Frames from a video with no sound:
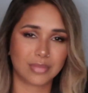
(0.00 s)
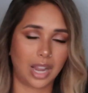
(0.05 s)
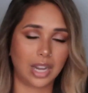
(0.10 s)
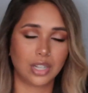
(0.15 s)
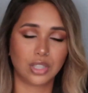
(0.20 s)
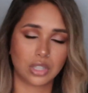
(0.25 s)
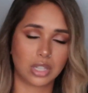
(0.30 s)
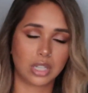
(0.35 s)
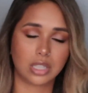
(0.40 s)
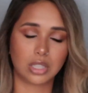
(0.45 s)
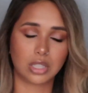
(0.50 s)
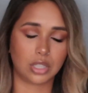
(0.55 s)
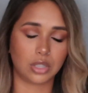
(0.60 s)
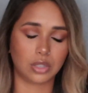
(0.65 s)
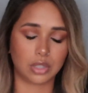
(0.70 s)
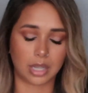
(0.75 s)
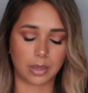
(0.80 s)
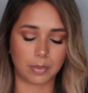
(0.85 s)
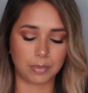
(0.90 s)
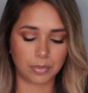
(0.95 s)
I just don't like to use
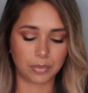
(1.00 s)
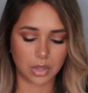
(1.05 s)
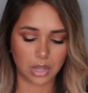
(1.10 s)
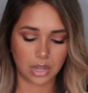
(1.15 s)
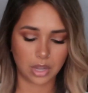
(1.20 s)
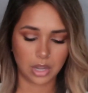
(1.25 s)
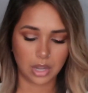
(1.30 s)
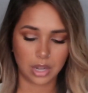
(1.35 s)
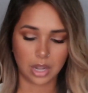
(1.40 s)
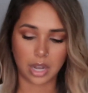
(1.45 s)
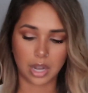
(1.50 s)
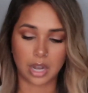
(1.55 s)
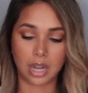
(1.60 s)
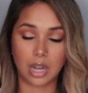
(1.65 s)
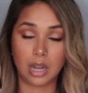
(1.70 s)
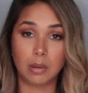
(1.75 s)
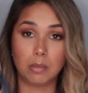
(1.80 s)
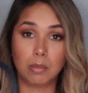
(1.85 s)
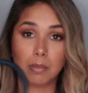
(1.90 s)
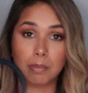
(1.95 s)
them.
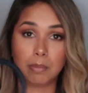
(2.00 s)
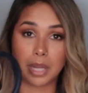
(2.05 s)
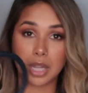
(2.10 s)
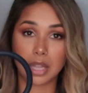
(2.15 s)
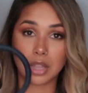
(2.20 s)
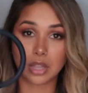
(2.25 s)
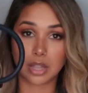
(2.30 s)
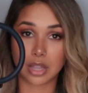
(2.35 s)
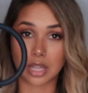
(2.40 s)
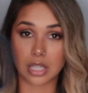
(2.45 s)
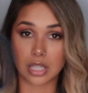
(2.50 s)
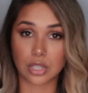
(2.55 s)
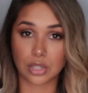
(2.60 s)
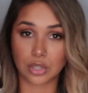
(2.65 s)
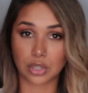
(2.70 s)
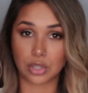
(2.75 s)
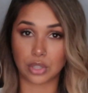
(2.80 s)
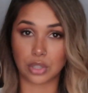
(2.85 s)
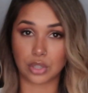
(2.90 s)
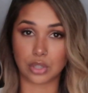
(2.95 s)
But this
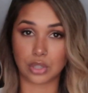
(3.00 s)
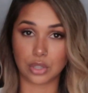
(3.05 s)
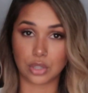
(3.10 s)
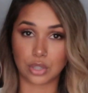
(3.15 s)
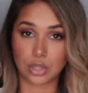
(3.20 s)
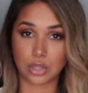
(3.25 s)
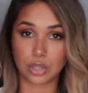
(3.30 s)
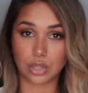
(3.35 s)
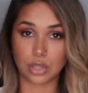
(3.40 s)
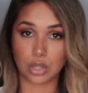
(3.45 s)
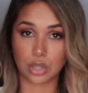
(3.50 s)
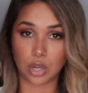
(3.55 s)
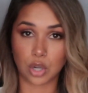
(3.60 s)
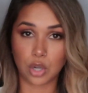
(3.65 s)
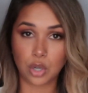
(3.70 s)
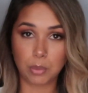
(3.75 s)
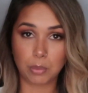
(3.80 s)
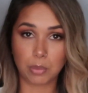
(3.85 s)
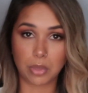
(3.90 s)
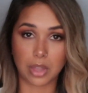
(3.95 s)
little
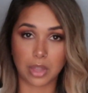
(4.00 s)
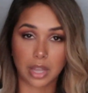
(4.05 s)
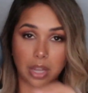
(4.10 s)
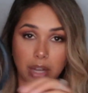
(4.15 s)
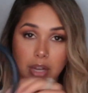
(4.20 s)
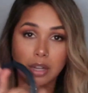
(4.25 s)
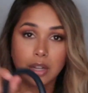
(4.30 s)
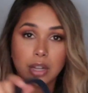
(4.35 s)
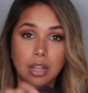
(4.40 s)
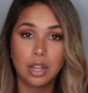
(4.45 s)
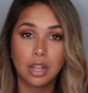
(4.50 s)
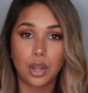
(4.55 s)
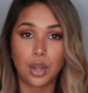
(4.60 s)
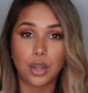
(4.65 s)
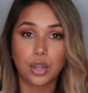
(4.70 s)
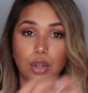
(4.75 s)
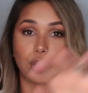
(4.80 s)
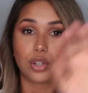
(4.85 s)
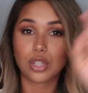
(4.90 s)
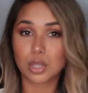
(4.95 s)
hoop thing,
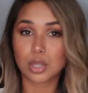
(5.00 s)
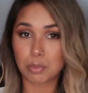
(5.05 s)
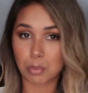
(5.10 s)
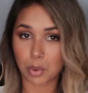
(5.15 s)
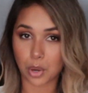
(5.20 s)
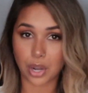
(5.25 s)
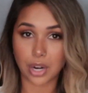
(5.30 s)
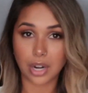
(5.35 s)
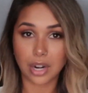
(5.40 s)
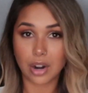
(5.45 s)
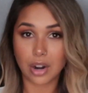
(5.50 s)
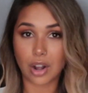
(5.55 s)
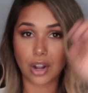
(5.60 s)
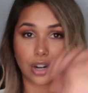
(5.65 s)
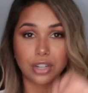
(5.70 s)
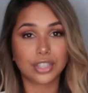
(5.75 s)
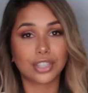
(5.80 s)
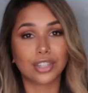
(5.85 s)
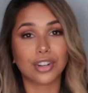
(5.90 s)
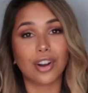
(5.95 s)
you just put it
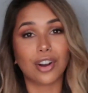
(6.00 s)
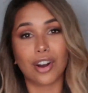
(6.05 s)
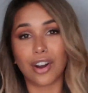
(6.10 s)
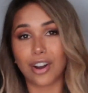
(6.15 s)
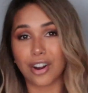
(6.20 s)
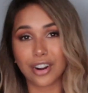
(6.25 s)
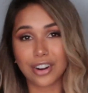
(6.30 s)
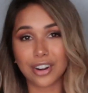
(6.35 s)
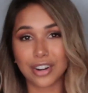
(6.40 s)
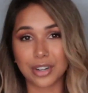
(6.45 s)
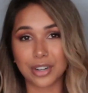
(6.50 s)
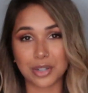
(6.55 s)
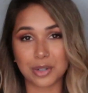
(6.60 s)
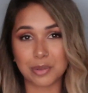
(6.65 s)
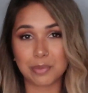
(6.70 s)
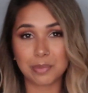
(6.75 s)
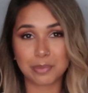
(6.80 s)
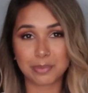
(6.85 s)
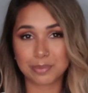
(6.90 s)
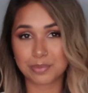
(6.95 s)
on your
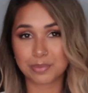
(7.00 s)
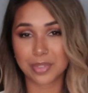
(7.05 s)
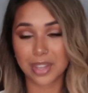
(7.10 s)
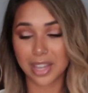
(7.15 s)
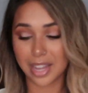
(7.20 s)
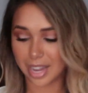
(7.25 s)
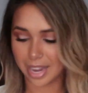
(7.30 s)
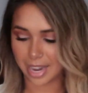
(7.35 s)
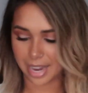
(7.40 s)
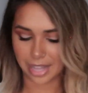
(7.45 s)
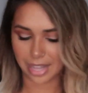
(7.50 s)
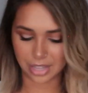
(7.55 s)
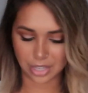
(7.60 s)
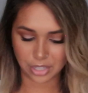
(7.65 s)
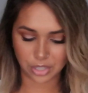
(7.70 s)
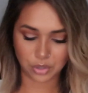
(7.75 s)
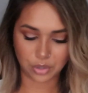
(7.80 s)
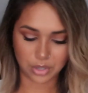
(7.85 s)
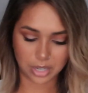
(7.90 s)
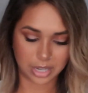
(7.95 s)
arm and
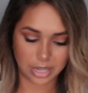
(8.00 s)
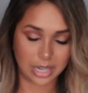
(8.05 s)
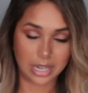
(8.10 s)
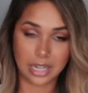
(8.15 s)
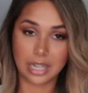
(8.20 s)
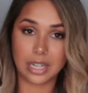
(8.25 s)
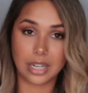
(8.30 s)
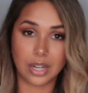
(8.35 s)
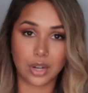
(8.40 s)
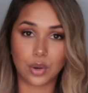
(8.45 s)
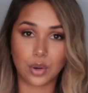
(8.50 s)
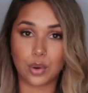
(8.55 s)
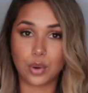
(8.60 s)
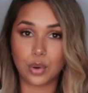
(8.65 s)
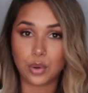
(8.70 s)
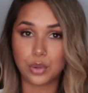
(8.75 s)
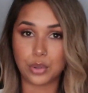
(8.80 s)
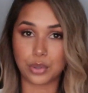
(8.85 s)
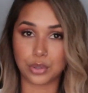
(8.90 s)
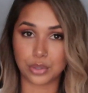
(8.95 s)
then you can
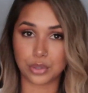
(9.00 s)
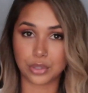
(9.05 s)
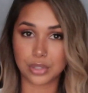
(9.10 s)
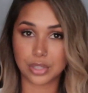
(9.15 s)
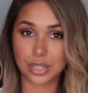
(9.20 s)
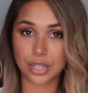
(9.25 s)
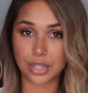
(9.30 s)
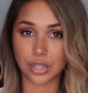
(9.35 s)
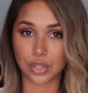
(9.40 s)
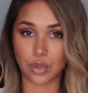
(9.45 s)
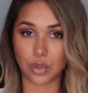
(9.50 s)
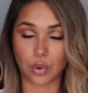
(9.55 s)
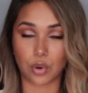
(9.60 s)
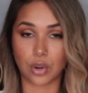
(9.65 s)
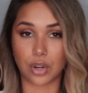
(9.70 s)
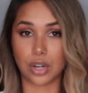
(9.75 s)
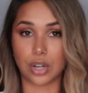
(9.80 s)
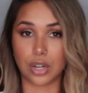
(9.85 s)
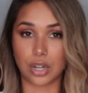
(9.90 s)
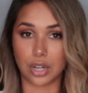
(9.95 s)
hold
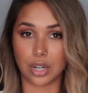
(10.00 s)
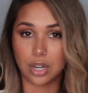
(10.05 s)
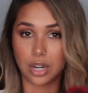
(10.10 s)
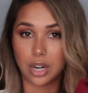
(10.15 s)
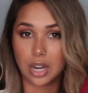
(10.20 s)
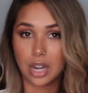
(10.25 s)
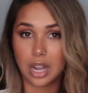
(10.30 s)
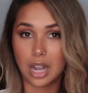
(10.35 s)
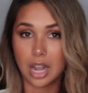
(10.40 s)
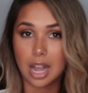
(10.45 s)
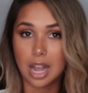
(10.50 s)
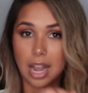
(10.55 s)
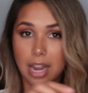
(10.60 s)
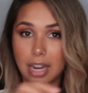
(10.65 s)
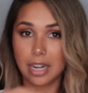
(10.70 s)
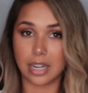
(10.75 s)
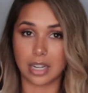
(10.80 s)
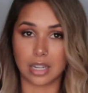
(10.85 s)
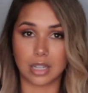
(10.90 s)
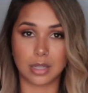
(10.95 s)
your
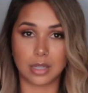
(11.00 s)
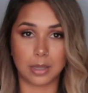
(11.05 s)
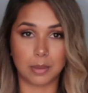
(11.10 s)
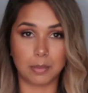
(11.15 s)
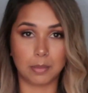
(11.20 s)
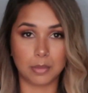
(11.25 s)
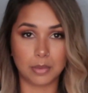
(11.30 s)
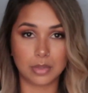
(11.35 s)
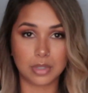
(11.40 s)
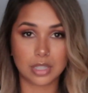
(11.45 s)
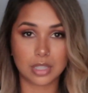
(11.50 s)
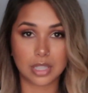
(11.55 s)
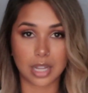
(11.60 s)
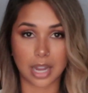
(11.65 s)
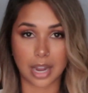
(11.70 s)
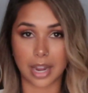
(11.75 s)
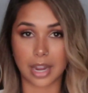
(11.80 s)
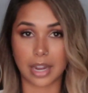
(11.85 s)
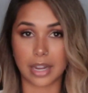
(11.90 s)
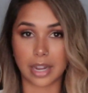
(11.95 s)
items
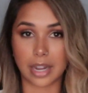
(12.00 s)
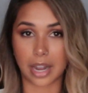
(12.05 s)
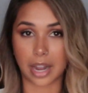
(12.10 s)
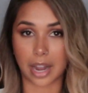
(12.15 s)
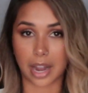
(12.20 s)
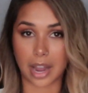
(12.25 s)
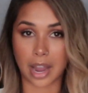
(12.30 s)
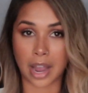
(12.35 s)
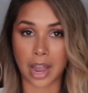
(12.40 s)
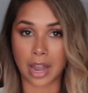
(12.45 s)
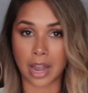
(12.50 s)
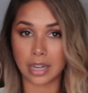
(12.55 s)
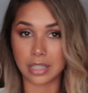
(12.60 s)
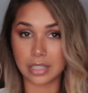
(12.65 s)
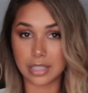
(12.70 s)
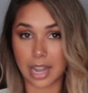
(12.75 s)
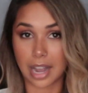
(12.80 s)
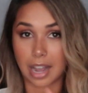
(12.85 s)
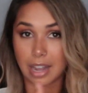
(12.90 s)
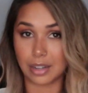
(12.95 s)
and
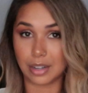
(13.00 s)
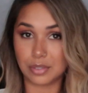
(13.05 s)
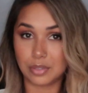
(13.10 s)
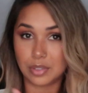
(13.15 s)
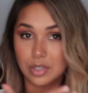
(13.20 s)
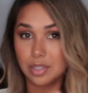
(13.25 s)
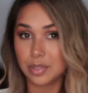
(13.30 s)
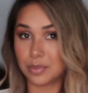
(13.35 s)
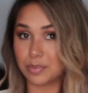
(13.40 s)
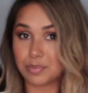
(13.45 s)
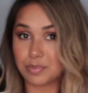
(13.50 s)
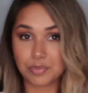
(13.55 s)
have.